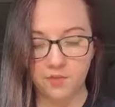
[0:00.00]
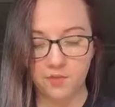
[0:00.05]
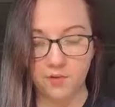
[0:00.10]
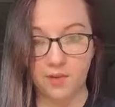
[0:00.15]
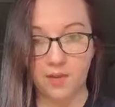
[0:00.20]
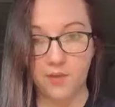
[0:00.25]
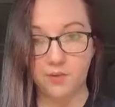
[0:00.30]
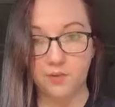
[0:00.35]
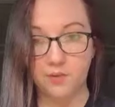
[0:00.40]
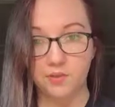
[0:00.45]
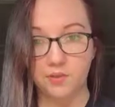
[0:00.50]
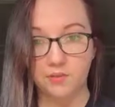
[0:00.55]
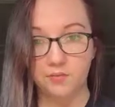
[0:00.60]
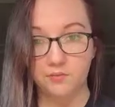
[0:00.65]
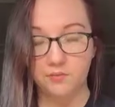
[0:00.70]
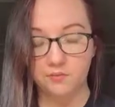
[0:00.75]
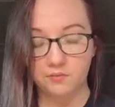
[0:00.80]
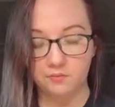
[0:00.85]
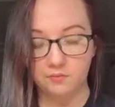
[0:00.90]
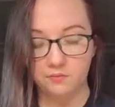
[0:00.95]
what I would
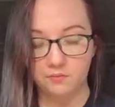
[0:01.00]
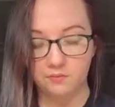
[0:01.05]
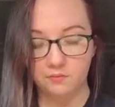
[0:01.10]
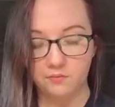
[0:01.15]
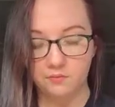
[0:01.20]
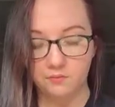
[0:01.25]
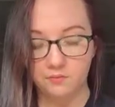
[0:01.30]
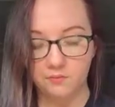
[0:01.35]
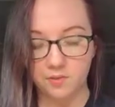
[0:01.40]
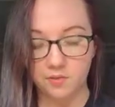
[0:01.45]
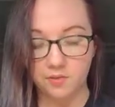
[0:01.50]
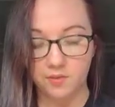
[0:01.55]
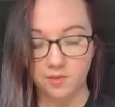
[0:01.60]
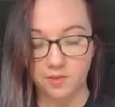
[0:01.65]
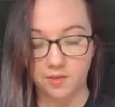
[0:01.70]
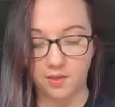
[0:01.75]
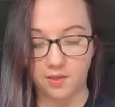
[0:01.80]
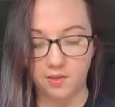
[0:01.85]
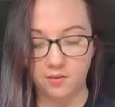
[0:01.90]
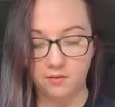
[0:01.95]
do,
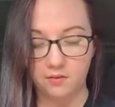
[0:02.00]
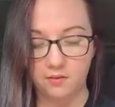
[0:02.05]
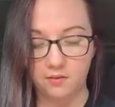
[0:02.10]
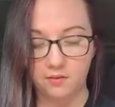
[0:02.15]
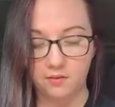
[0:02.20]
personally.